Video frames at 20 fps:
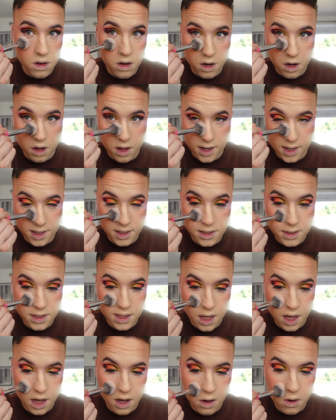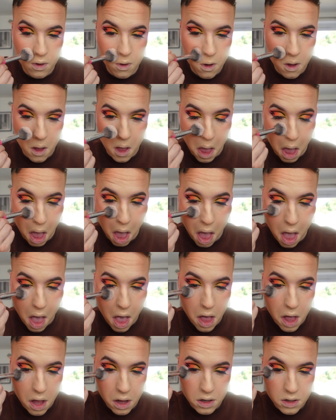Like so.
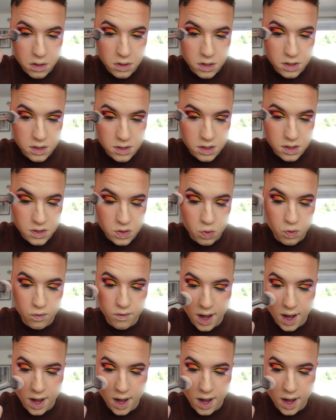Just to sort of